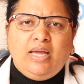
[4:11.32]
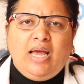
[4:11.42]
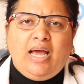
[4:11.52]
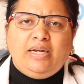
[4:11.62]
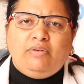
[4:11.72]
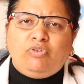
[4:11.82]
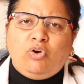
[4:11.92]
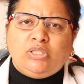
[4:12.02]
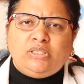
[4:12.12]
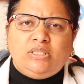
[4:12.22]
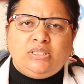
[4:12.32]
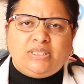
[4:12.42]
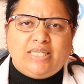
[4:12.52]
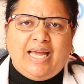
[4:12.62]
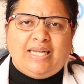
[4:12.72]
and of course the
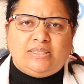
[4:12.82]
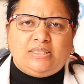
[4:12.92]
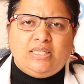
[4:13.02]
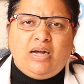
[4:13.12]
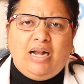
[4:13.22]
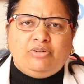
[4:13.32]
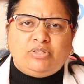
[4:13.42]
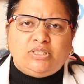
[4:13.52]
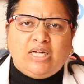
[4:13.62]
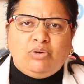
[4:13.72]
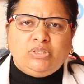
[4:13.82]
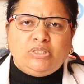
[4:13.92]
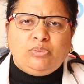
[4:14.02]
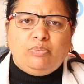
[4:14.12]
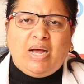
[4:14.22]
scans, the ultrasounds,
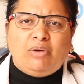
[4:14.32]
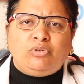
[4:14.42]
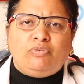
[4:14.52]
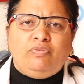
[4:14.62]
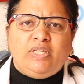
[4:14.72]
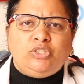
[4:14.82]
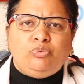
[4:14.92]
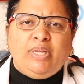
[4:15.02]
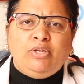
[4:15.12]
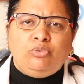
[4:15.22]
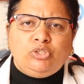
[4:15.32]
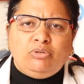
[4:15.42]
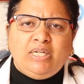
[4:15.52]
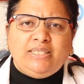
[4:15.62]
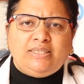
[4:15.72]
out of which we
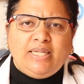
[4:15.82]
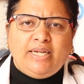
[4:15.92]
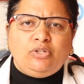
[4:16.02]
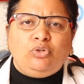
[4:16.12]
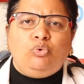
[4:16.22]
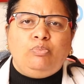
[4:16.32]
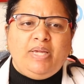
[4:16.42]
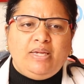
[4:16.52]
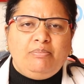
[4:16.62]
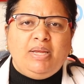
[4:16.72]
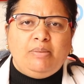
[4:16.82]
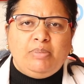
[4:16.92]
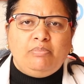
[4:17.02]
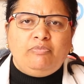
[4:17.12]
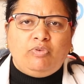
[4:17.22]
usually say 2 being
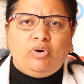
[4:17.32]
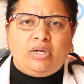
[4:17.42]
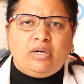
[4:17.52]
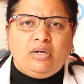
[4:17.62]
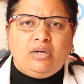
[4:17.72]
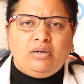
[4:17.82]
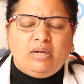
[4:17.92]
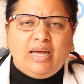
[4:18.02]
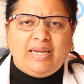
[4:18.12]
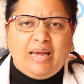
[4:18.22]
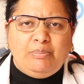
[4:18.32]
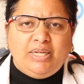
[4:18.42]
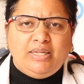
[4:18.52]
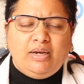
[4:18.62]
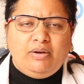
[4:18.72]
minimum for
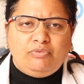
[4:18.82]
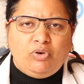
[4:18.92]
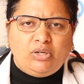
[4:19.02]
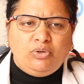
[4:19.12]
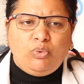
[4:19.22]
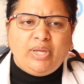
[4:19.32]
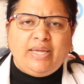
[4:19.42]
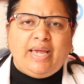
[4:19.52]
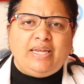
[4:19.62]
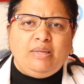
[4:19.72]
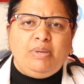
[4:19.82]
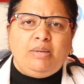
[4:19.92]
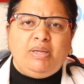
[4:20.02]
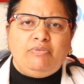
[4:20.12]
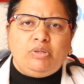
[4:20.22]
anomaly, for knowing any
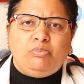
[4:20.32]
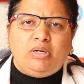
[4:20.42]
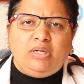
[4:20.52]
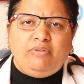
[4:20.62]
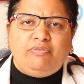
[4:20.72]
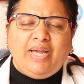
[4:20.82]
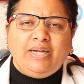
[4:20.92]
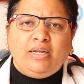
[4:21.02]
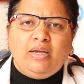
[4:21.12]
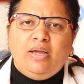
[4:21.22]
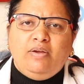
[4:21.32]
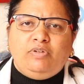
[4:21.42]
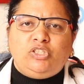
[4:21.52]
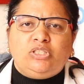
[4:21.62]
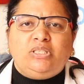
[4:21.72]
baby with birth defect,
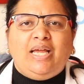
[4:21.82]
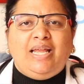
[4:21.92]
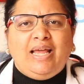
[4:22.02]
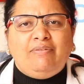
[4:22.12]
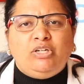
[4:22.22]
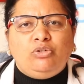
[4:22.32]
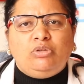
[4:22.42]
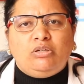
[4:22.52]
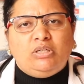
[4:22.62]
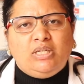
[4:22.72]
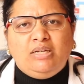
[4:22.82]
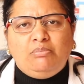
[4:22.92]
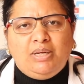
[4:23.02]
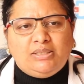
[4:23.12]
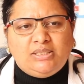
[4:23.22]
which is the 11 to
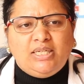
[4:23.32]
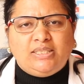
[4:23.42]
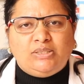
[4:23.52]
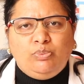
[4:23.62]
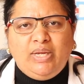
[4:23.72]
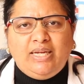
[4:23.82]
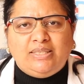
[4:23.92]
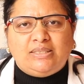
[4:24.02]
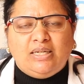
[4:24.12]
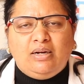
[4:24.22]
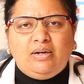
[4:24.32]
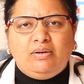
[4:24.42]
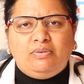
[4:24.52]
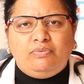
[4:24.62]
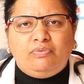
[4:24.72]
13 plus 6 weeks
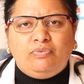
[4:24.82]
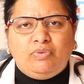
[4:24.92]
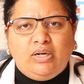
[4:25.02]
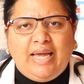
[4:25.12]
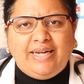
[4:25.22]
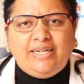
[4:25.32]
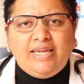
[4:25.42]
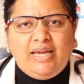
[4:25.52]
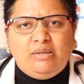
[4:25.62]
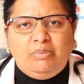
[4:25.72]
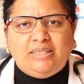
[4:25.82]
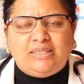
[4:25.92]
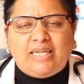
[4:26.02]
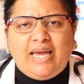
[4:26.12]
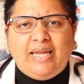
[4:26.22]
NT-NB
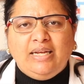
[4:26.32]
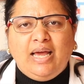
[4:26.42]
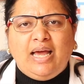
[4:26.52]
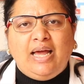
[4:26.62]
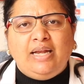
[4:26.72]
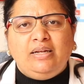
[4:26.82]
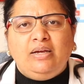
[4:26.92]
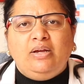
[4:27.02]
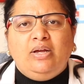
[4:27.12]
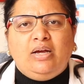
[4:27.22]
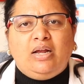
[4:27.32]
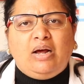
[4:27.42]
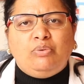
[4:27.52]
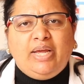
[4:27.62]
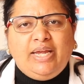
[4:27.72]
scan, and
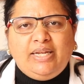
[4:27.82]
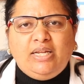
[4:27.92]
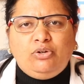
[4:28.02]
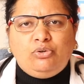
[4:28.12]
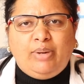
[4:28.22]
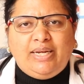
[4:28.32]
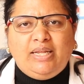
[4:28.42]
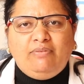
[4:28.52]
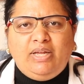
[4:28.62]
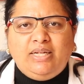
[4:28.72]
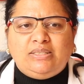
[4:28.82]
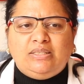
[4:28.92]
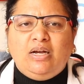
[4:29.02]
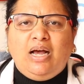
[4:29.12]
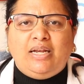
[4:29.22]
around 18 to 20 weeks
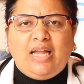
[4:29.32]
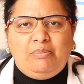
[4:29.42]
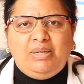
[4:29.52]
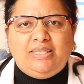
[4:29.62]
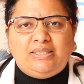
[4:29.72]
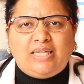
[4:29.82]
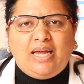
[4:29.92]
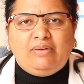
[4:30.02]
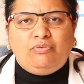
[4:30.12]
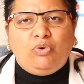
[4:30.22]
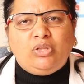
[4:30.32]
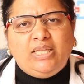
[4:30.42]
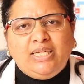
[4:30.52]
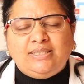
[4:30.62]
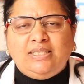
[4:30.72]
the anomaly scan. For
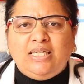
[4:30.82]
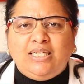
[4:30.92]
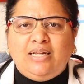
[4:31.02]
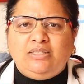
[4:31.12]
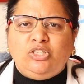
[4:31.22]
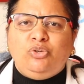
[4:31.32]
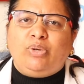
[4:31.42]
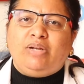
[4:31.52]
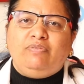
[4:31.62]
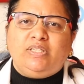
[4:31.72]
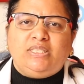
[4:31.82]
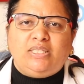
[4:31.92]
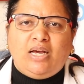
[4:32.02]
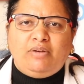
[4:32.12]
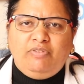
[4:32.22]
these details, you can
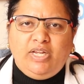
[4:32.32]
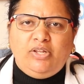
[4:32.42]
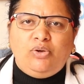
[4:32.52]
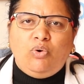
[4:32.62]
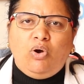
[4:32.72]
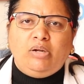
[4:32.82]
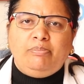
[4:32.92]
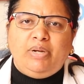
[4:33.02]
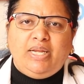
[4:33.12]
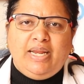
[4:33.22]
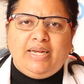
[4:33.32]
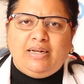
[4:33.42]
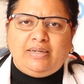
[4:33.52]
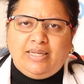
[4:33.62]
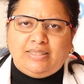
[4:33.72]
visit our video on
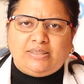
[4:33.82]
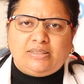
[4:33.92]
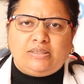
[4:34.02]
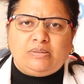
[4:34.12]
prenatal tests.